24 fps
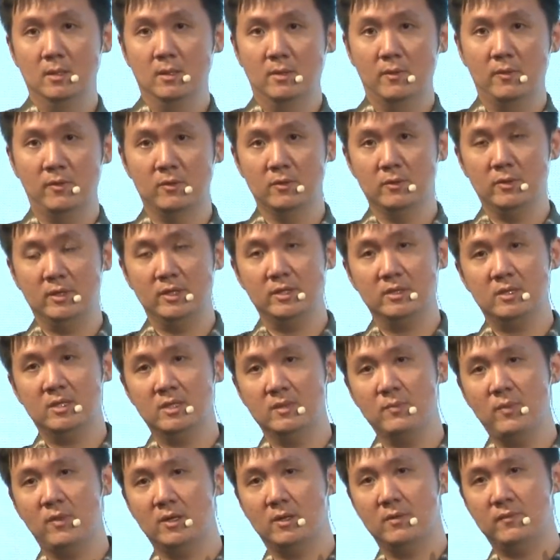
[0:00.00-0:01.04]
So in
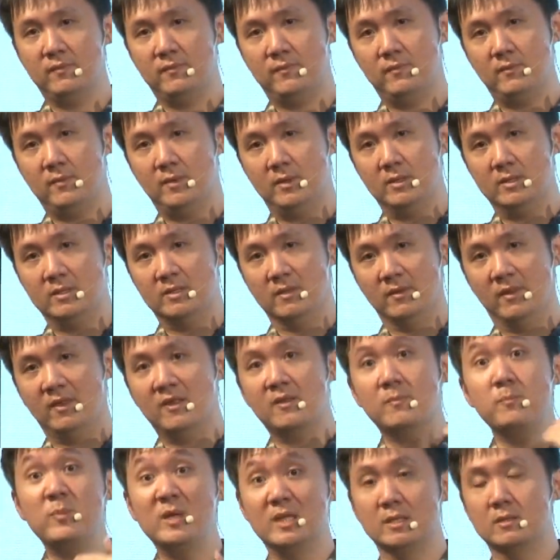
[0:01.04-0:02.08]
terms of the
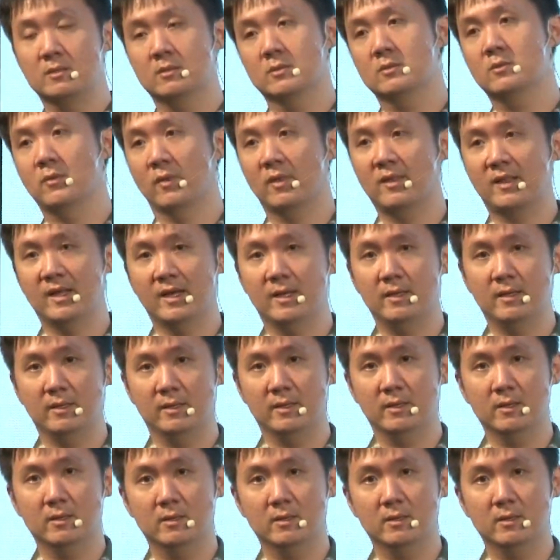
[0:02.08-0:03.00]
speed to selling,